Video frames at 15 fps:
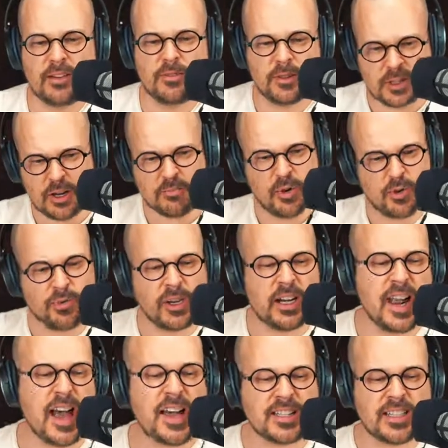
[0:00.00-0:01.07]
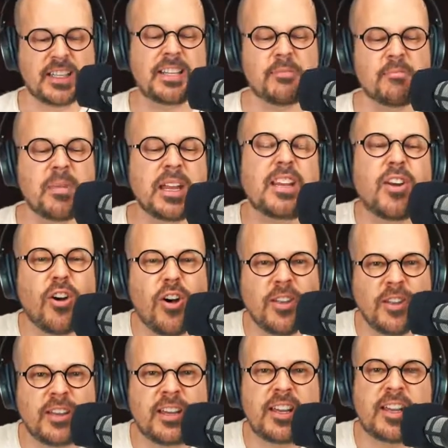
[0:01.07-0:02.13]
a lot more relaxed than the many
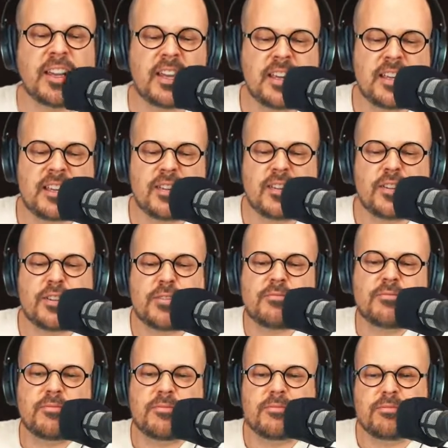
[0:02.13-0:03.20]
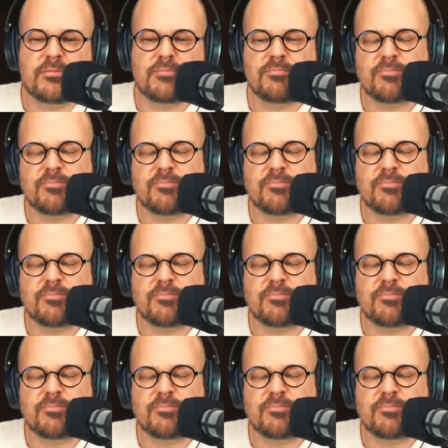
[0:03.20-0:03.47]
other um,